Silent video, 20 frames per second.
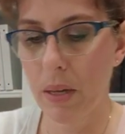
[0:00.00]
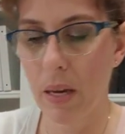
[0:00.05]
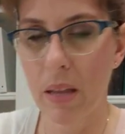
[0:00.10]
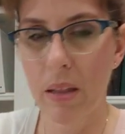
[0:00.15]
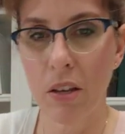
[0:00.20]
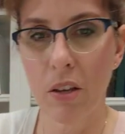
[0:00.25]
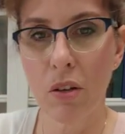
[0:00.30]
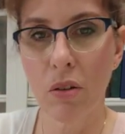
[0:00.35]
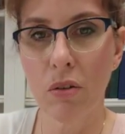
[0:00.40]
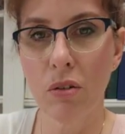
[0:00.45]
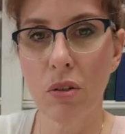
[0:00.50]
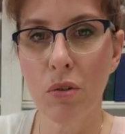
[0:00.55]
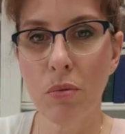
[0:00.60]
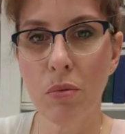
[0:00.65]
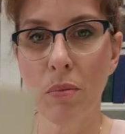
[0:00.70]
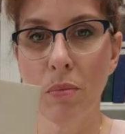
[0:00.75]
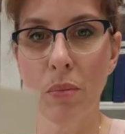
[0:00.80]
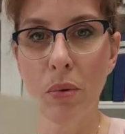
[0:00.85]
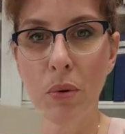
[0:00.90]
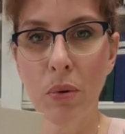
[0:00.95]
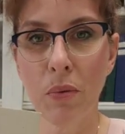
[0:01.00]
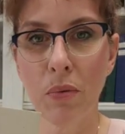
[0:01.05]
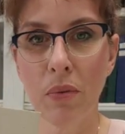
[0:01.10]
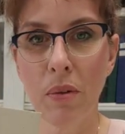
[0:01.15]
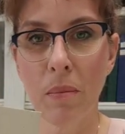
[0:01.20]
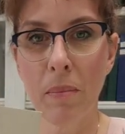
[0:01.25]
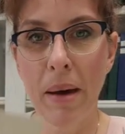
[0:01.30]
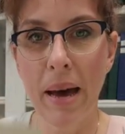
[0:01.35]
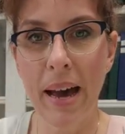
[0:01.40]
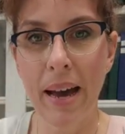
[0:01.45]
and then you'll just remove
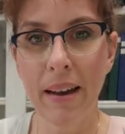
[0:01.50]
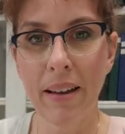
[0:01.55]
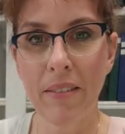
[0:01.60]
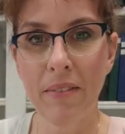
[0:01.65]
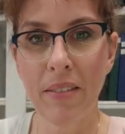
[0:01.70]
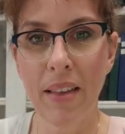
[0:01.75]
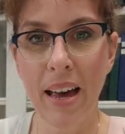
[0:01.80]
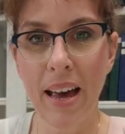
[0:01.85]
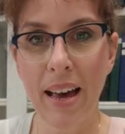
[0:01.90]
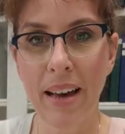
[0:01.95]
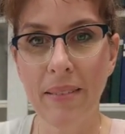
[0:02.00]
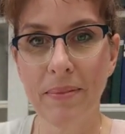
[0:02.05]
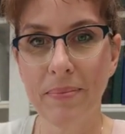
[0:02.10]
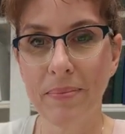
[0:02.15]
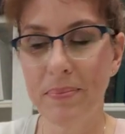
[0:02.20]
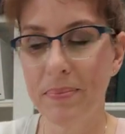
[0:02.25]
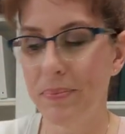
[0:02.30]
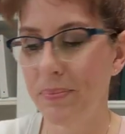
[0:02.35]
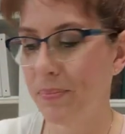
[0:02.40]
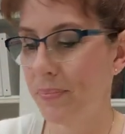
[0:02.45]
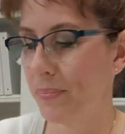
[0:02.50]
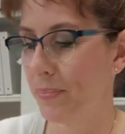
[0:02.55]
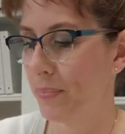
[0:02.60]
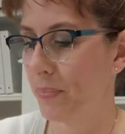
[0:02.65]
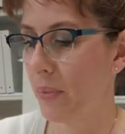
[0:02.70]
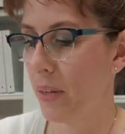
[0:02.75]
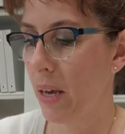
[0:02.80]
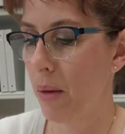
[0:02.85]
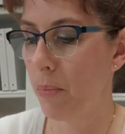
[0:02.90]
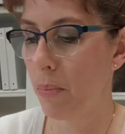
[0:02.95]
the back of that
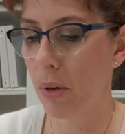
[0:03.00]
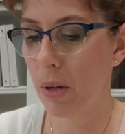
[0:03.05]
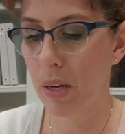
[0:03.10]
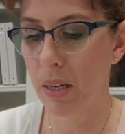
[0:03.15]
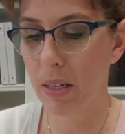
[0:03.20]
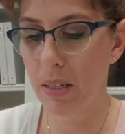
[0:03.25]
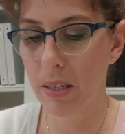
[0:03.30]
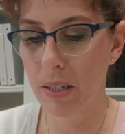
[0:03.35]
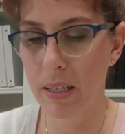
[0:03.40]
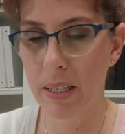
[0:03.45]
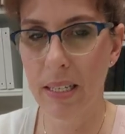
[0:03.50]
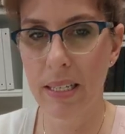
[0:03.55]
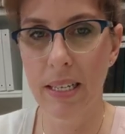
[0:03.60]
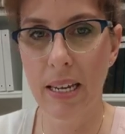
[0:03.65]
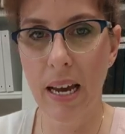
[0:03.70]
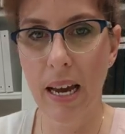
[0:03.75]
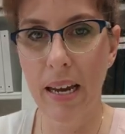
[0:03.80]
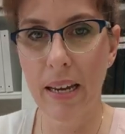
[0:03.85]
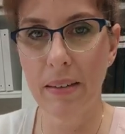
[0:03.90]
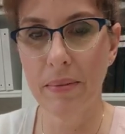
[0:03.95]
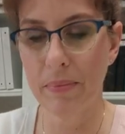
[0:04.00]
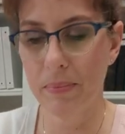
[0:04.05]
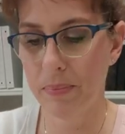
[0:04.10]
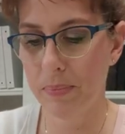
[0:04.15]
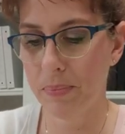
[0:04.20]
and put it to the side.